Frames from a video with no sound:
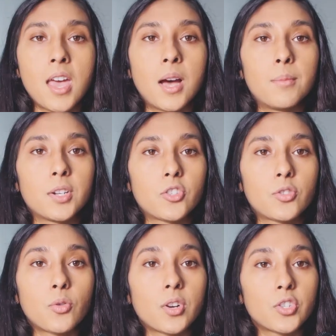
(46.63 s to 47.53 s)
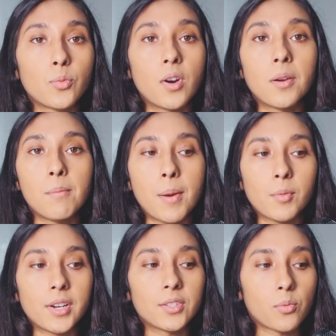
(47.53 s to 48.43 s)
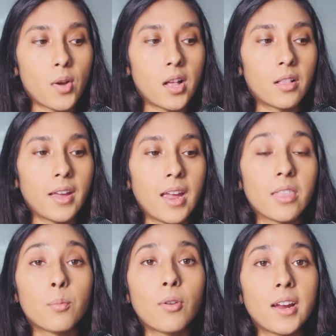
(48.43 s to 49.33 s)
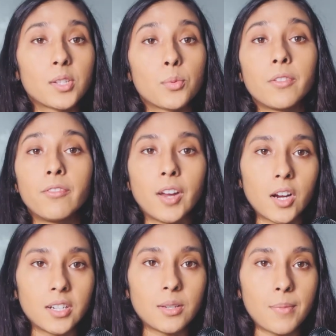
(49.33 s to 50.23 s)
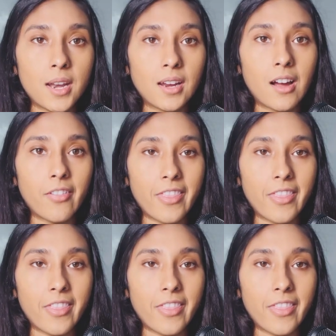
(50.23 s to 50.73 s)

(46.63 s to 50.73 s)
how much storage you want, memory as well, and the price will vary depending on